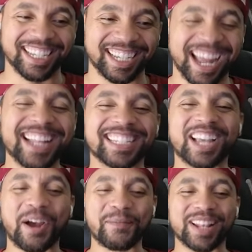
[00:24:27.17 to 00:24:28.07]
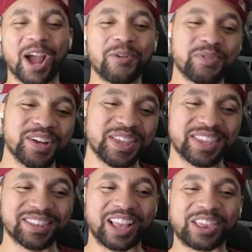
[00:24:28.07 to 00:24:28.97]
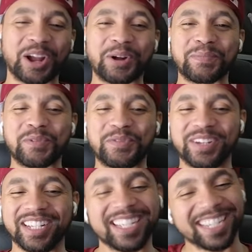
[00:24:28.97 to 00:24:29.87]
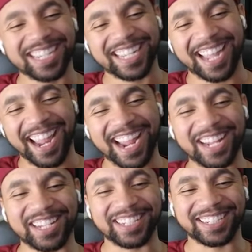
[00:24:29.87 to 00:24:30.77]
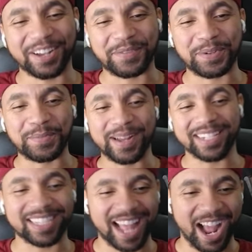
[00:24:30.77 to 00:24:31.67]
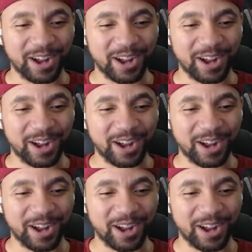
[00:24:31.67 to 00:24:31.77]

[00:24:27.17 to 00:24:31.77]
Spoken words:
Hence coming out with the third movie in a few months now.